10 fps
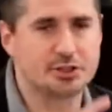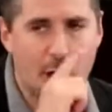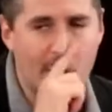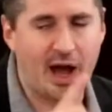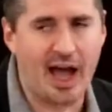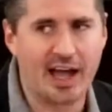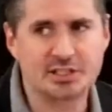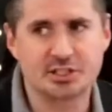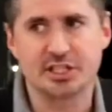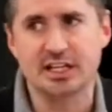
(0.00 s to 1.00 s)

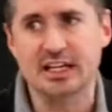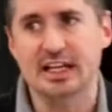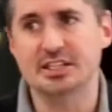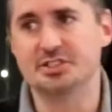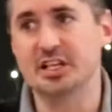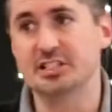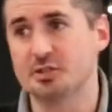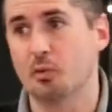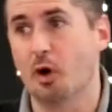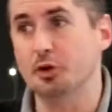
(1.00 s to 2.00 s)
Joash Is, is
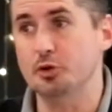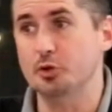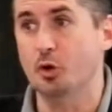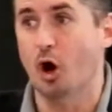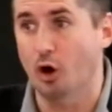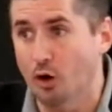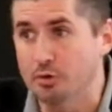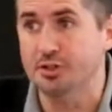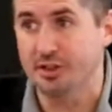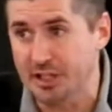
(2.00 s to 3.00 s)
the one who
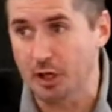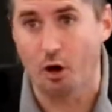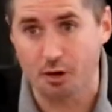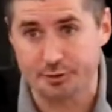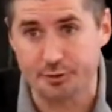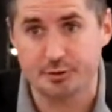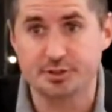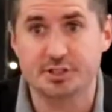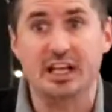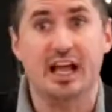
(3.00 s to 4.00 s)
owned the
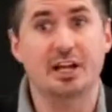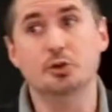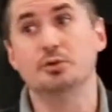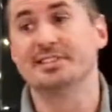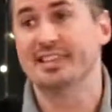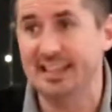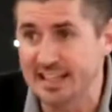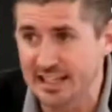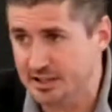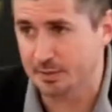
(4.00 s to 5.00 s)
altars and who was
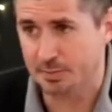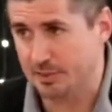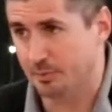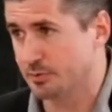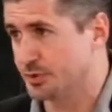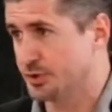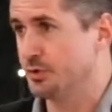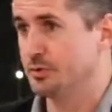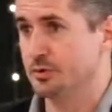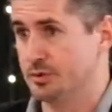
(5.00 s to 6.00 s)
leading the people
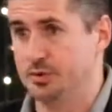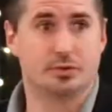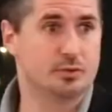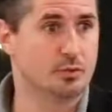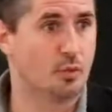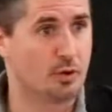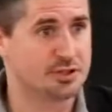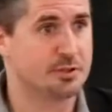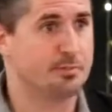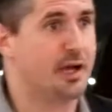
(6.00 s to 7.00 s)
to, to
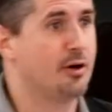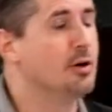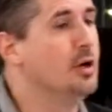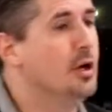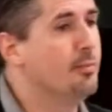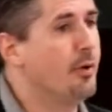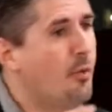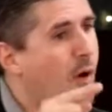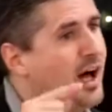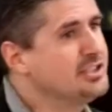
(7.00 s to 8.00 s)
worship Baal. But
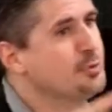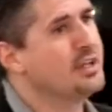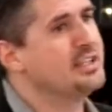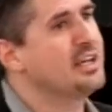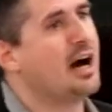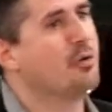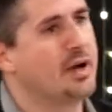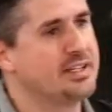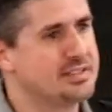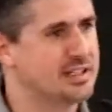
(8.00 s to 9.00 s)
watch what
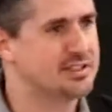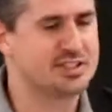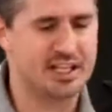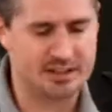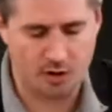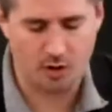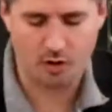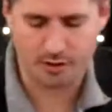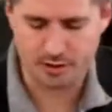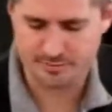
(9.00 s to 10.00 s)
Yahweh does in the
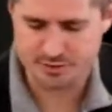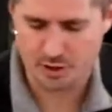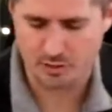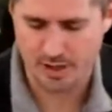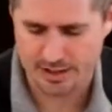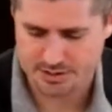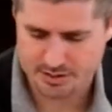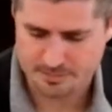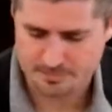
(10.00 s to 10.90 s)
heart of Joash.